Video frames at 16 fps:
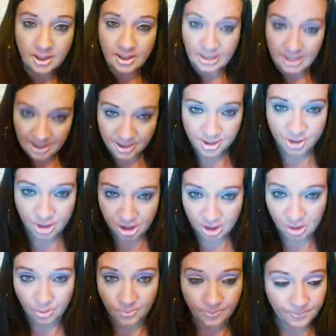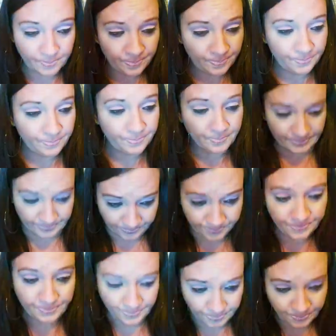against you.
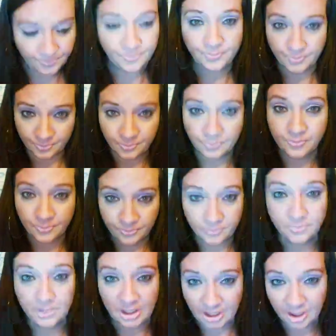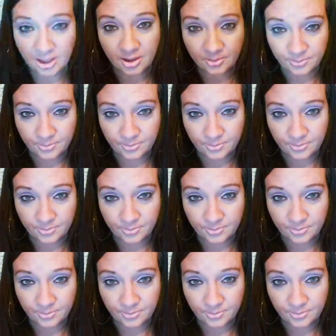Mm-hmm. Yeah.